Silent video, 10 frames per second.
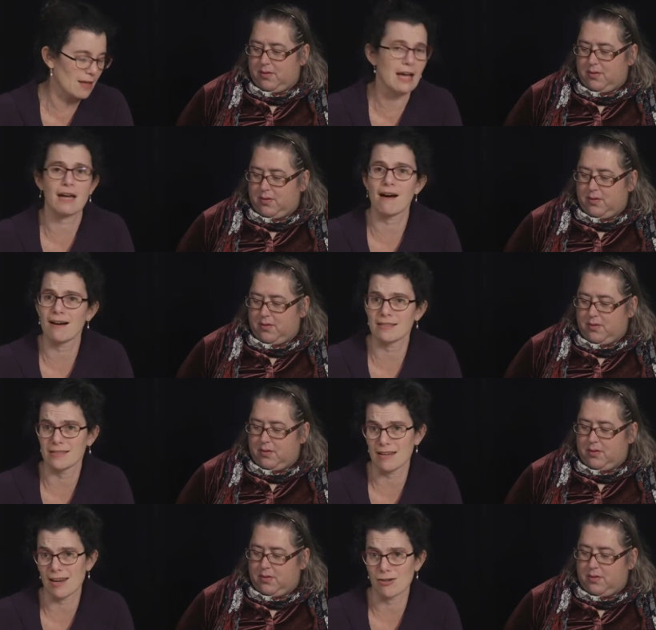Speaker 1: like
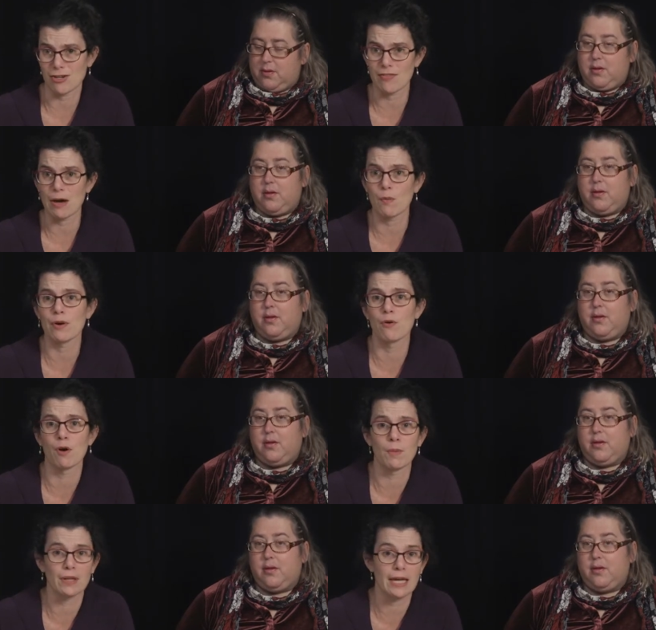oxidation that would
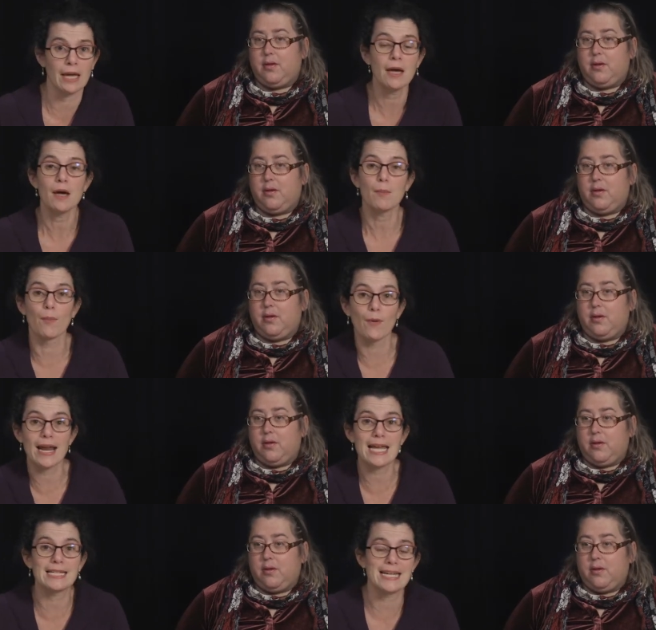normally
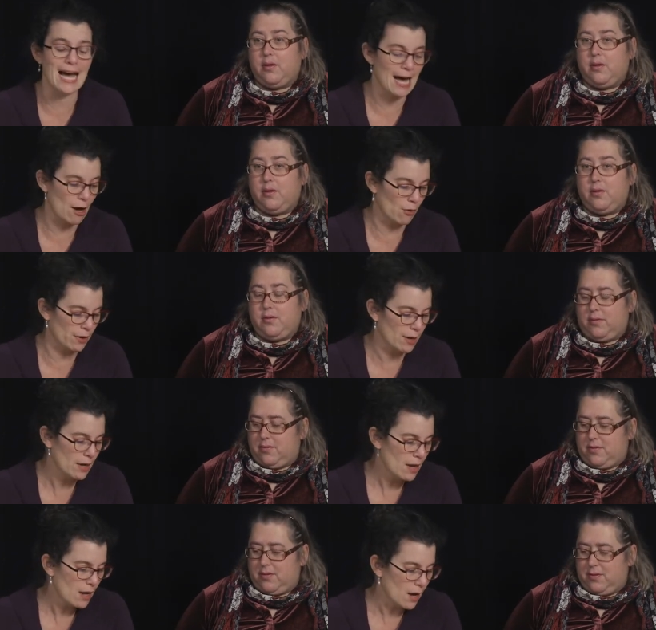break down
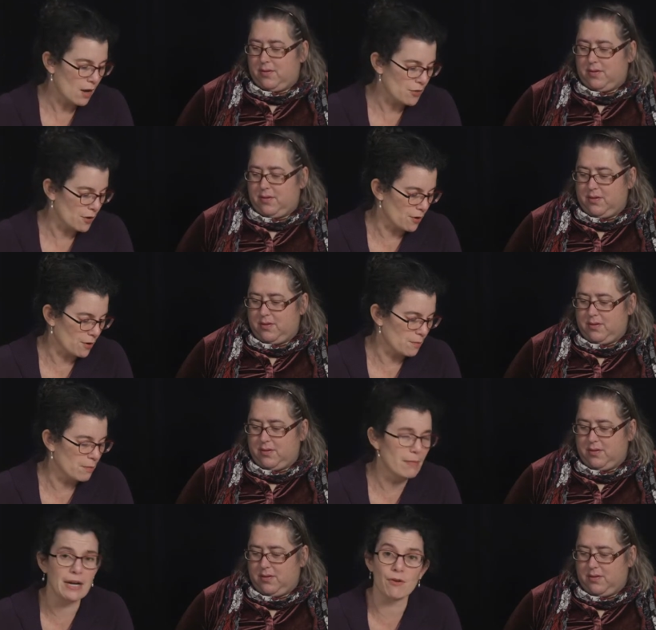other
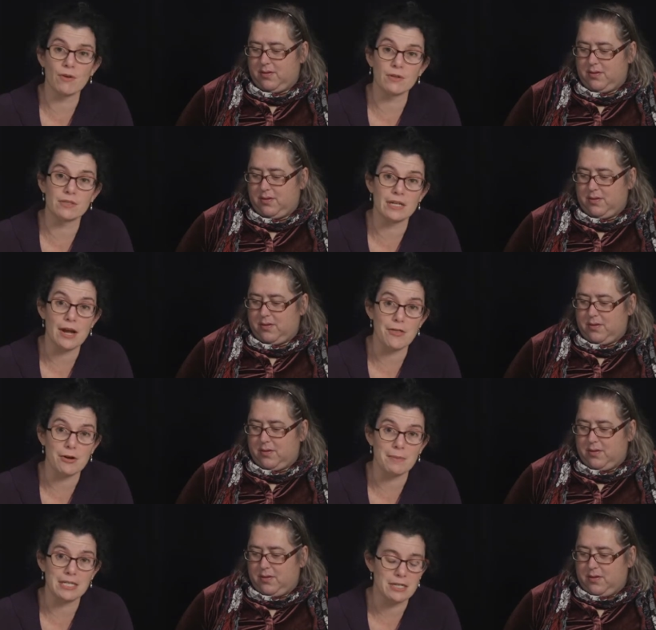minerals and
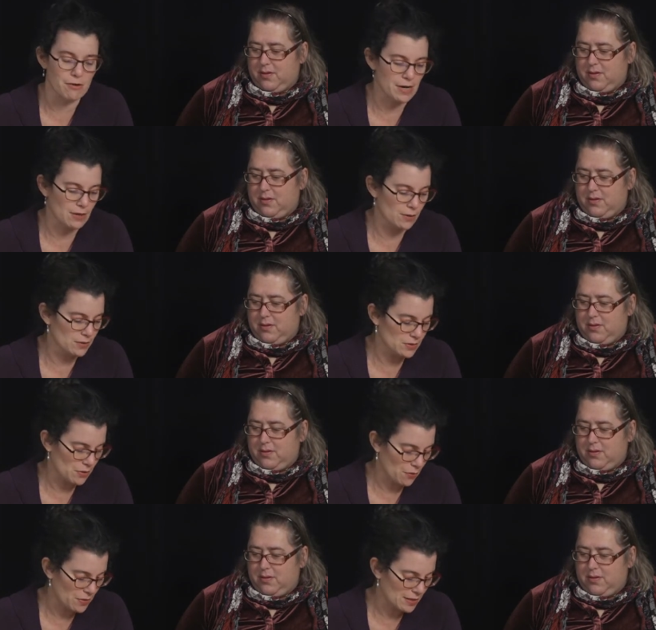other materials.
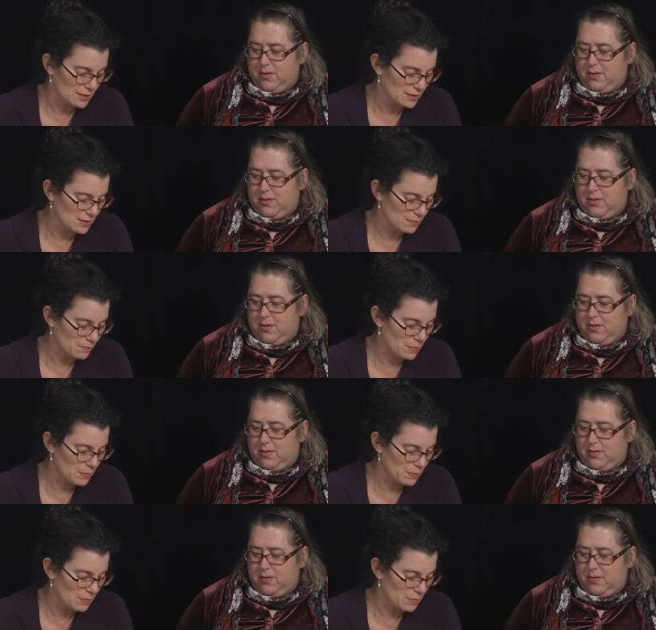So these